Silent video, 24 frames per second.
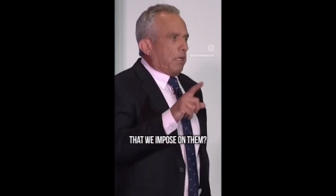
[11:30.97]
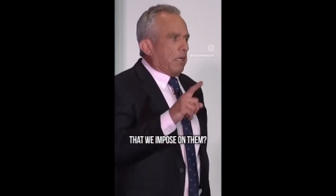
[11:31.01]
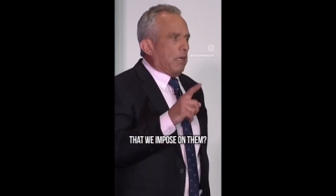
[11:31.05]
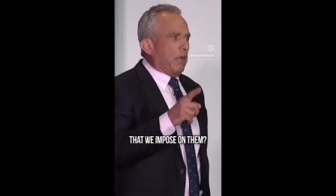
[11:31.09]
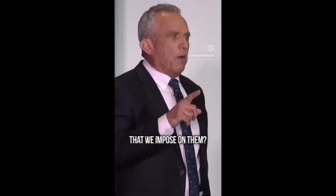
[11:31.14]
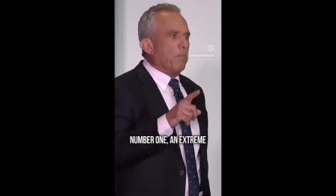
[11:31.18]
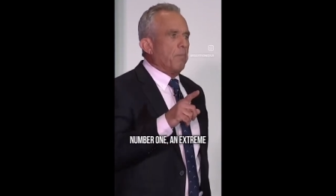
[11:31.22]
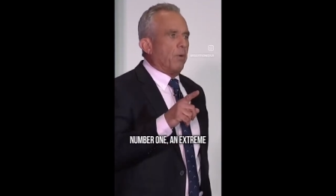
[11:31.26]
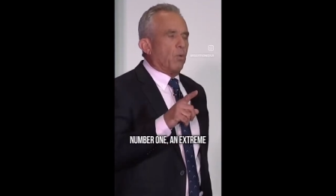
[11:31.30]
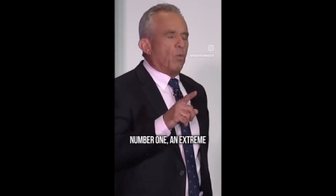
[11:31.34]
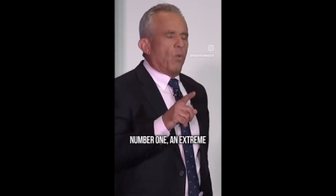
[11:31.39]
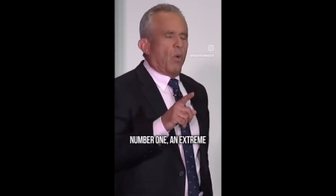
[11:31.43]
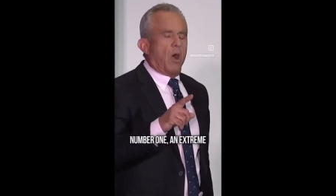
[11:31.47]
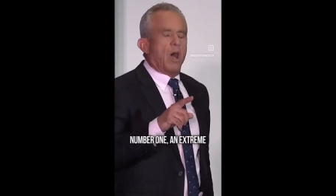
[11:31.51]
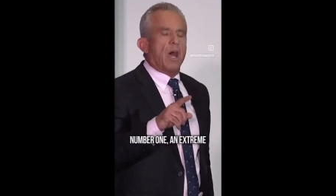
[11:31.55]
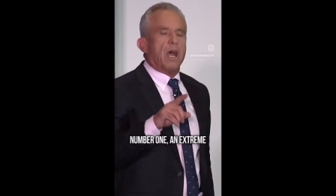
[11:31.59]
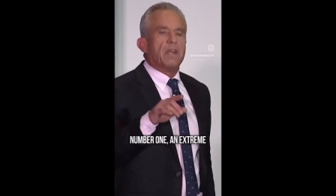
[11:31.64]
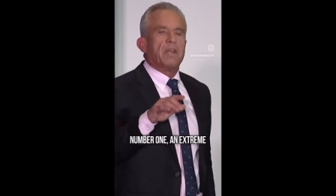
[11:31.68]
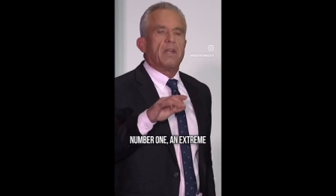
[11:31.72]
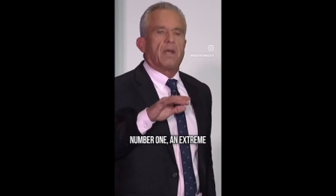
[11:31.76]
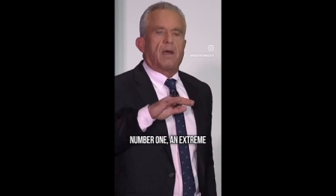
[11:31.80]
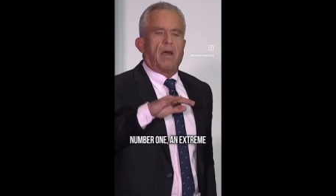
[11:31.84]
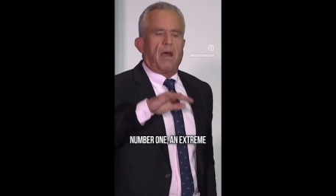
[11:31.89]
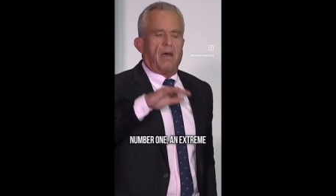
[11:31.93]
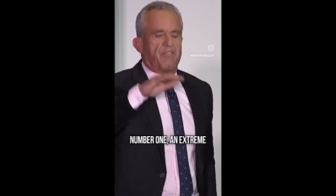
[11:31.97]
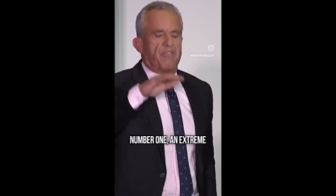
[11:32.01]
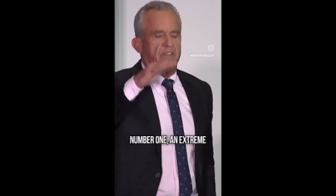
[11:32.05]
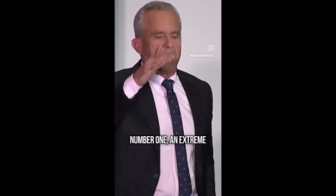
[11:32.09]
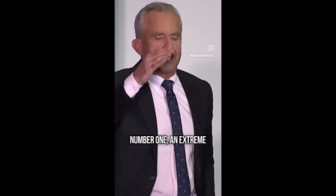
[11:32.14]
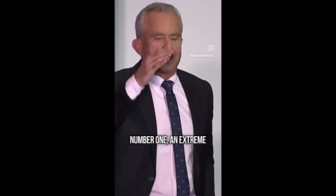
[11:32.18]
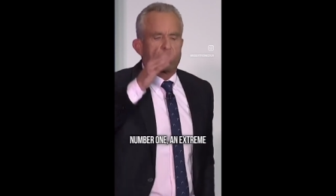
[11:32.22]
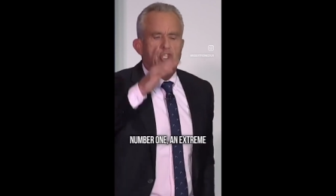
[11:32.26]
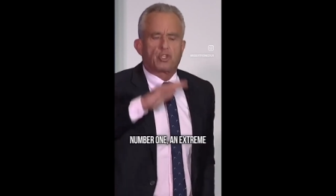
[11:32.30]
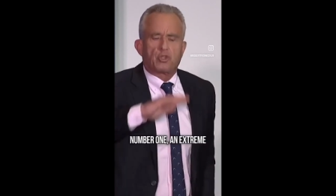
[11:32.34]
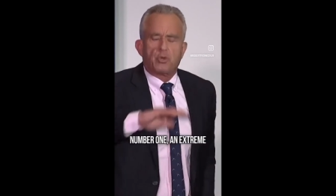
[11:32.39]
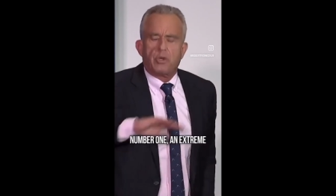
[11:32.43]
Number one, an
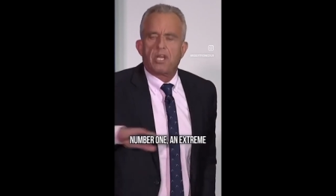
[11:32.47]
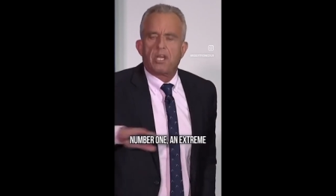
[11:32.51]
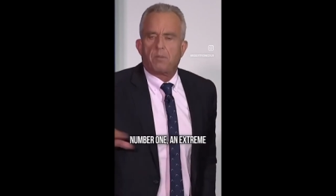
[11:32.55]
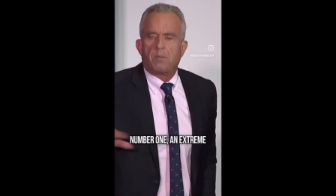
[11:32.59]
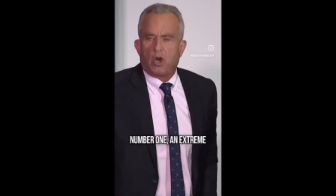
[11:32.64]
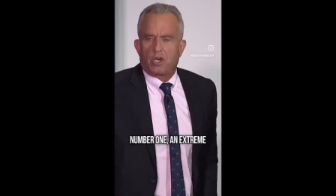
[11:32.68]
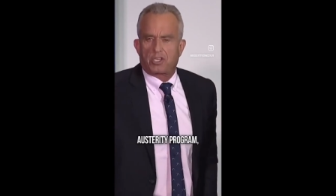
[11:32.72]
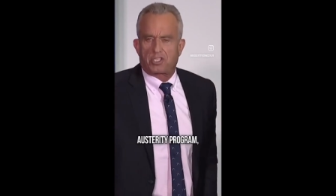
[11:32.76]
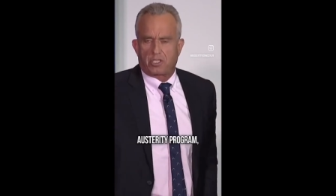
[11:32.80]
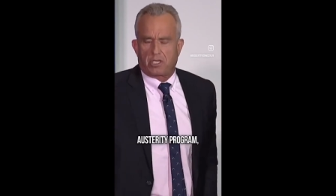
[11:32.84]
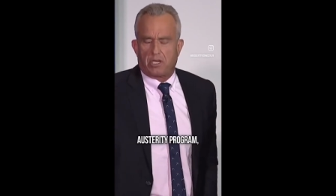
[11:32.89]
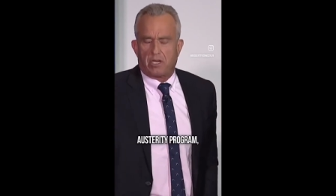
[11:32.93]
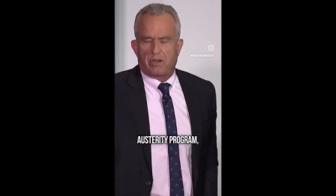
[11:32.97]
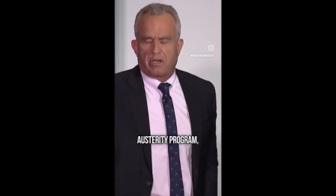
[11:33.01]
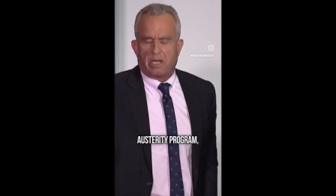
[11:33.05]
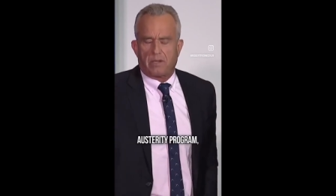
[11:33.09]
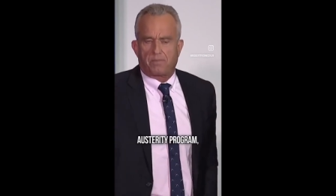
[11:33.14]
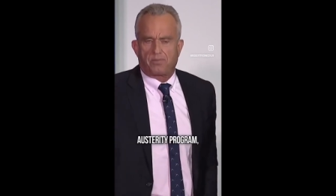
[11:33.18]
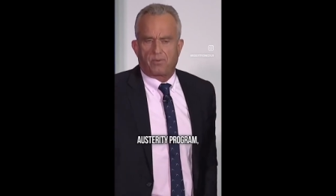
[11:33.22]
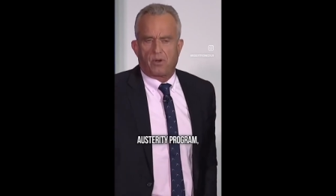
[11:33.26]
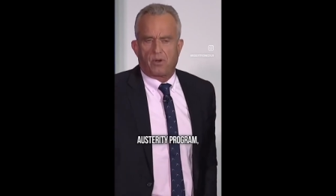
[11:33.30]
extreme austerity